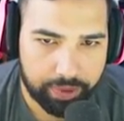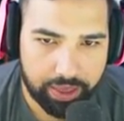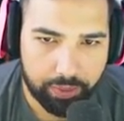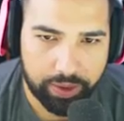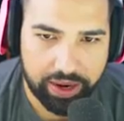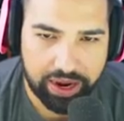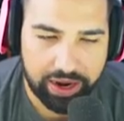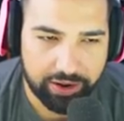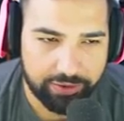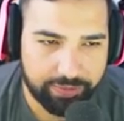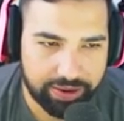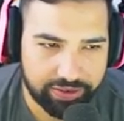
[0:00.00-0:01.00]
By the way, I
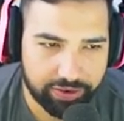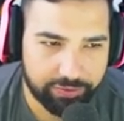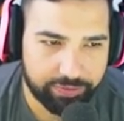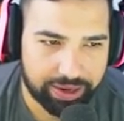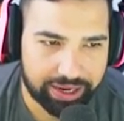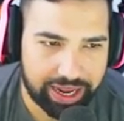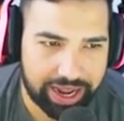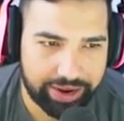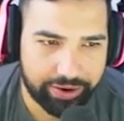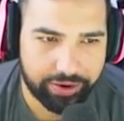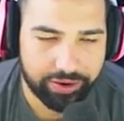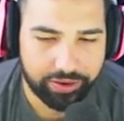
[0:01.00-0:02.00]
love myself my
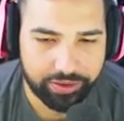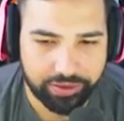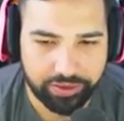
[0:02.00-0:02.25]
glider.